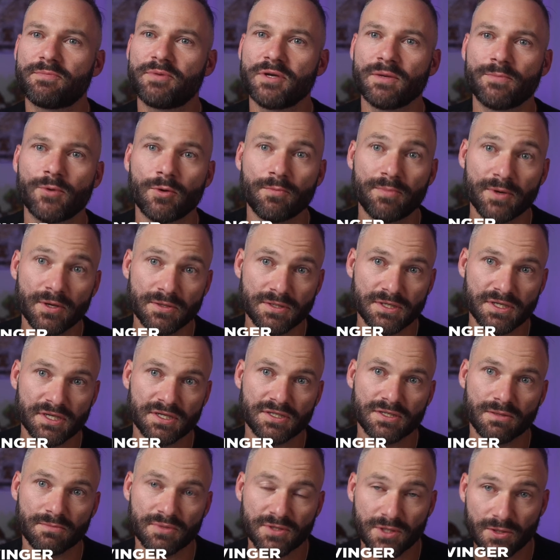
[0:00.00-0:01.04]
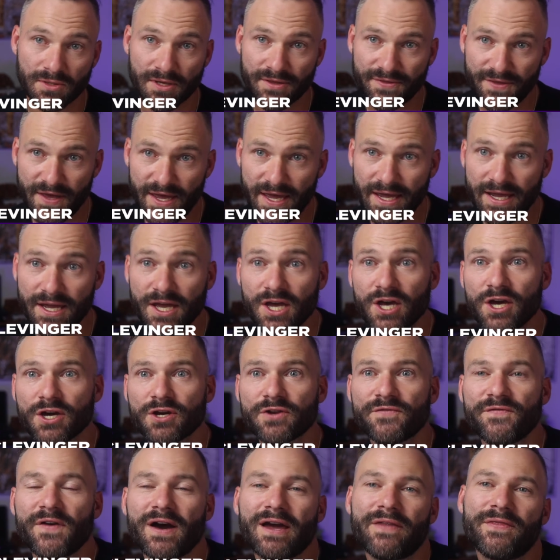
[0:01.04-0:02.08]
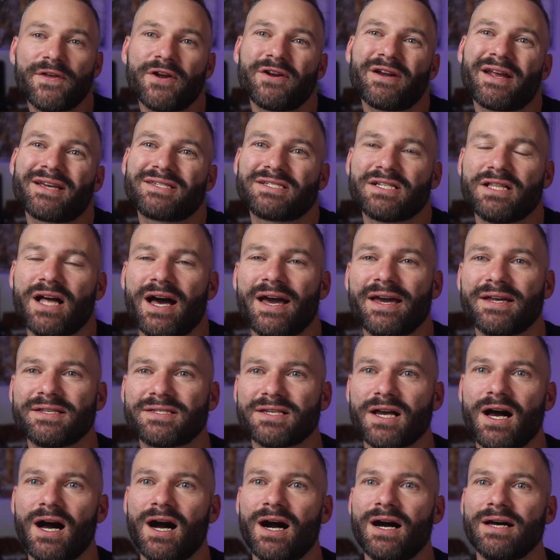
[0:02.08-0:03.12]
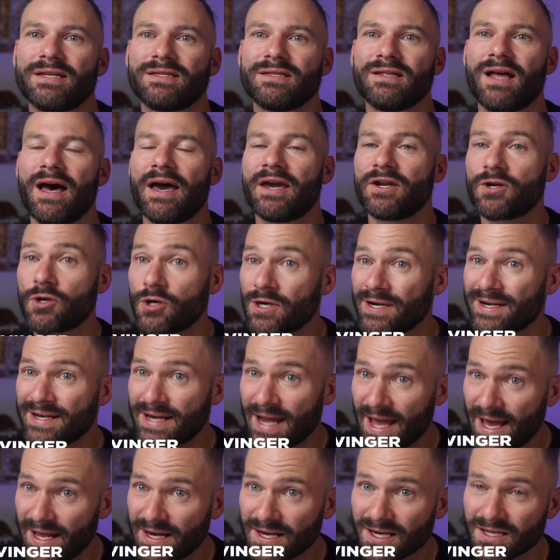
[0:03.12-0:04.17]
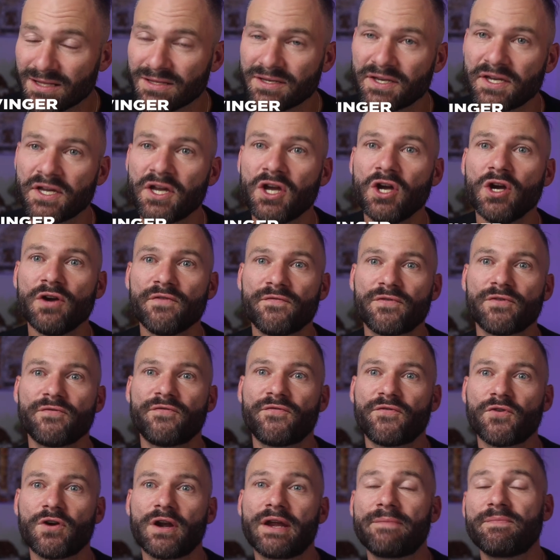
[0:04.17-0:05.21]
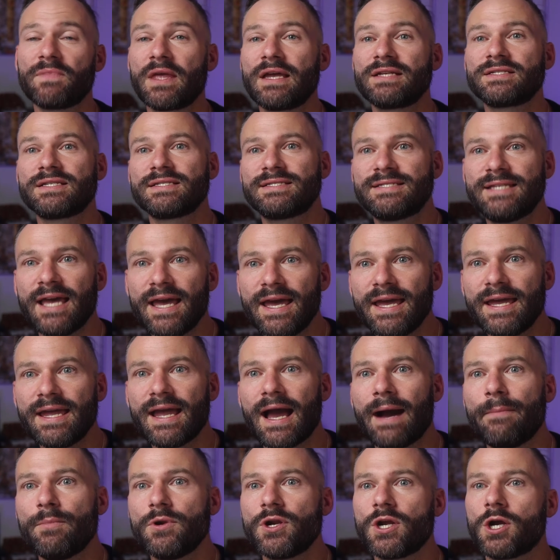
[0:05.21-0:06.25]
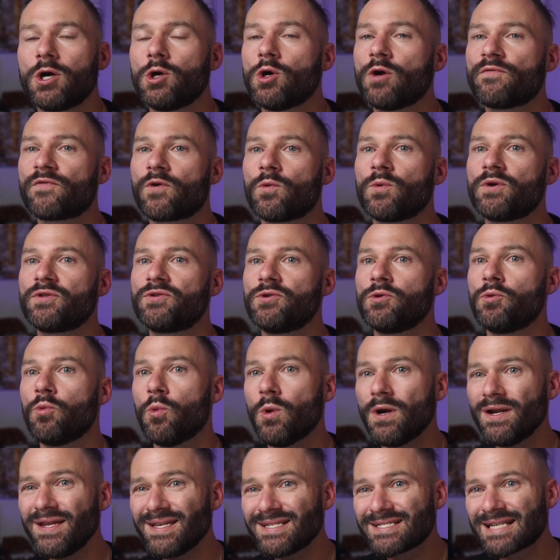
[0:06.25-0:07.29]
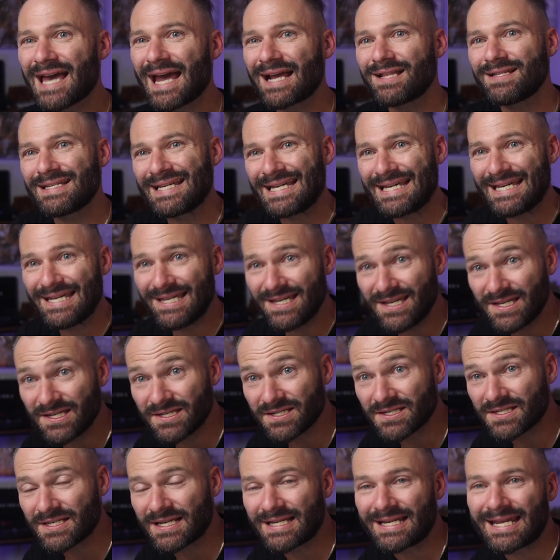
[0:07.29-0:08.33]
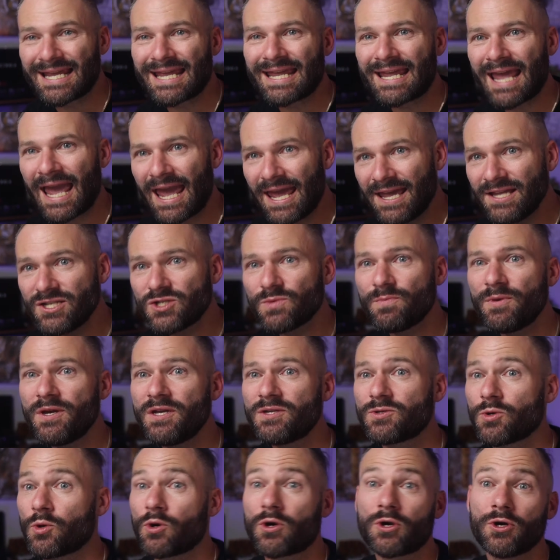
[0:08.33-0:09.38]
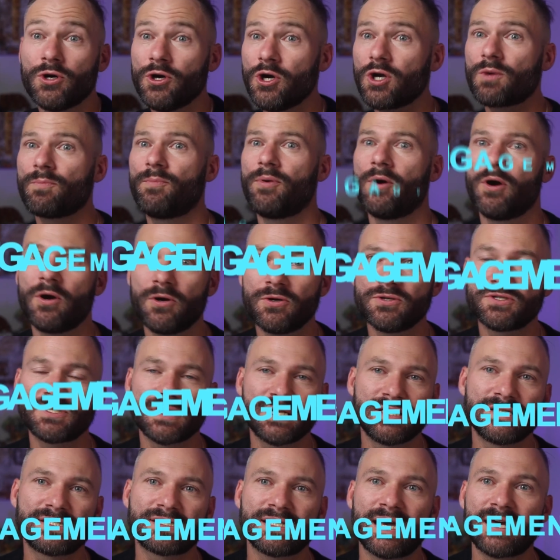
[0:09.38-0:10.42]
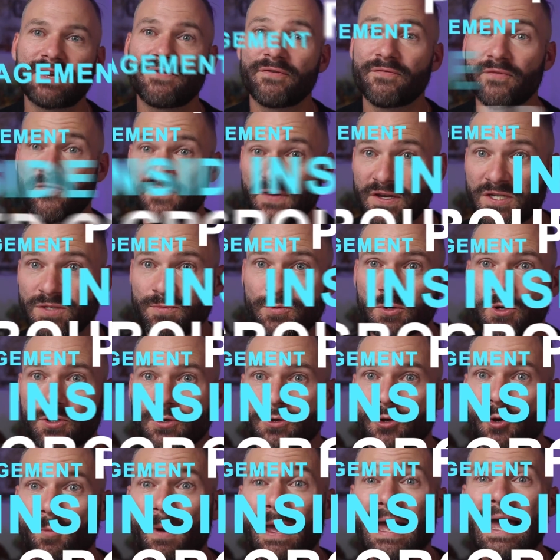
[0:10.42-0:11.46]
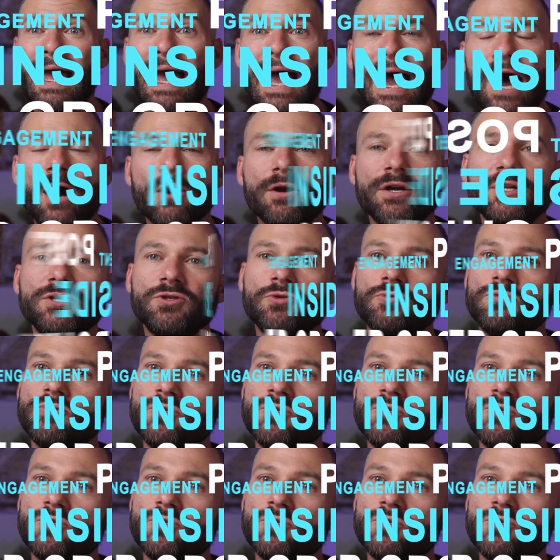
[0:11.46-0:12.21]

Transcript: of people build systems so that they could find their next clients online organically for free. And today, I'm going to go over with you what exactly is an engagement or hook post inside of a Facebook group. How can you